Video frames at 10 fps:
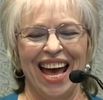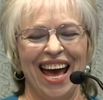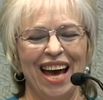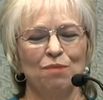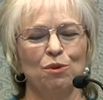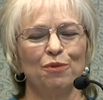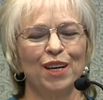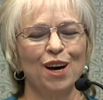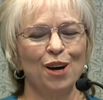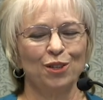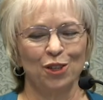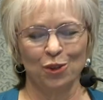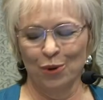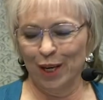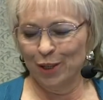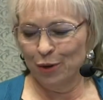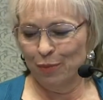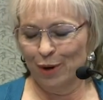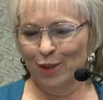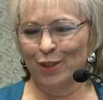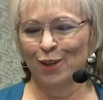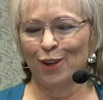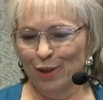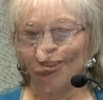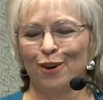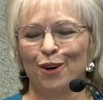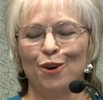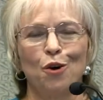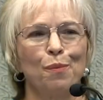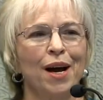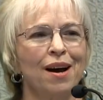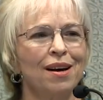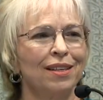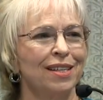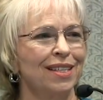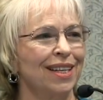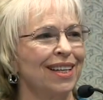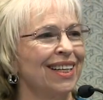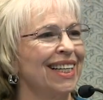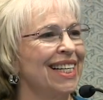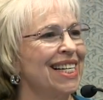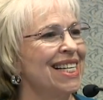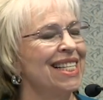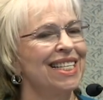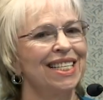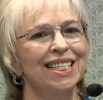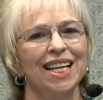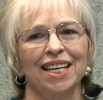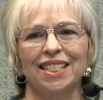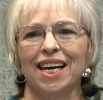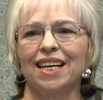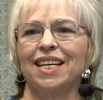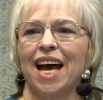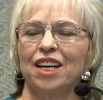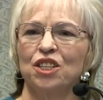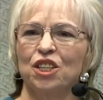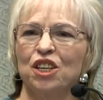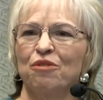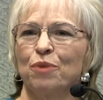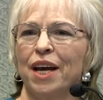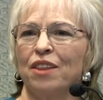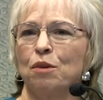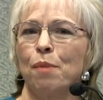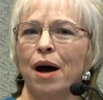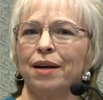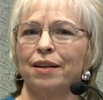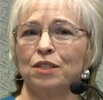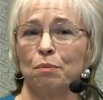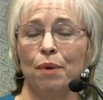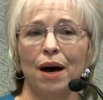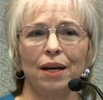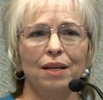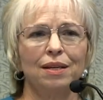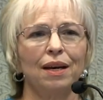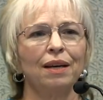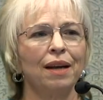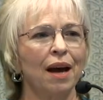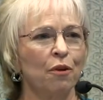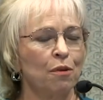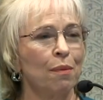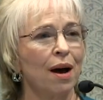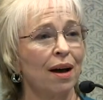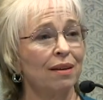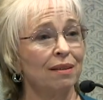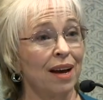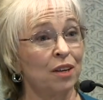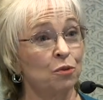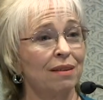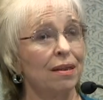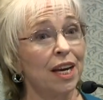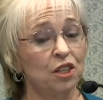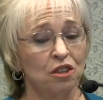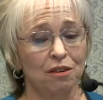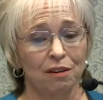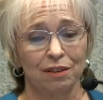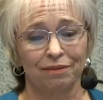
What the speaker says: And moving on to interpersonal neurobiology. This is that second adjective. We had the mind as embodied and now the mind as relational.